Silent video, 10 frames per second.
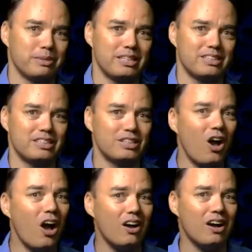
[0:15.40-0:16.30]
because
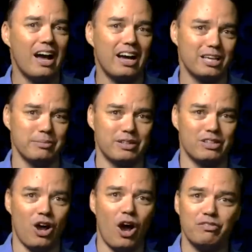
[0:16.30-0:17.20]
denial arguments
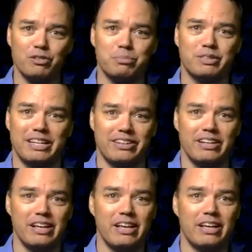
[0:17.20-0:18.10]
are often presented
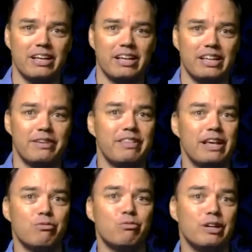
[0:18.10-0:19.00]
as if
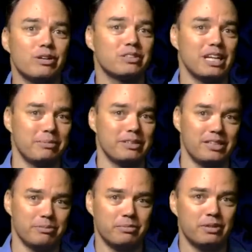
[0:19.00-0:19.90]
they're real
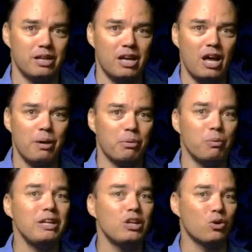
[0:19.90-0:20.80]
skepticism. But
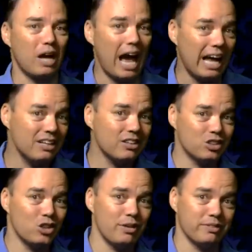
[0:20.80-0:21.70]
when you look under the
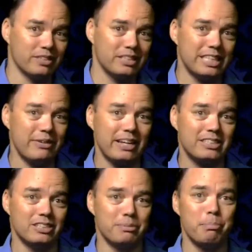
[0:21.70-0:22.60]
surface, they're
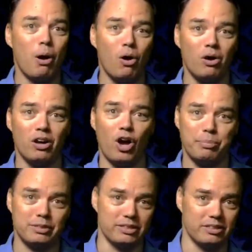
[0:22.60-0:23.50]
actually polar
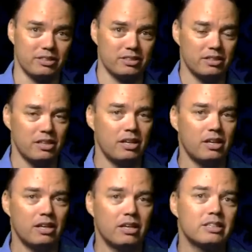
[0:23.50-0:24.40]
opposites.
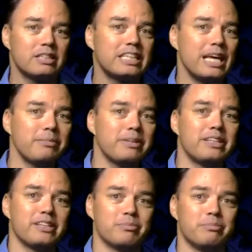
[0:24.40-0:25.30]

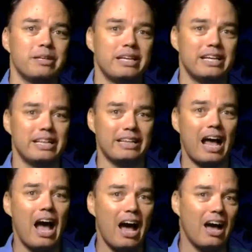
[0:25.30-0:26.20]
Skepticism is at the
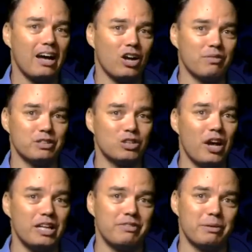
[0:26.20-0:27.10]
heart of the
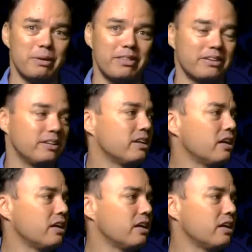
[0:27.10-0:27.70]
scientific method.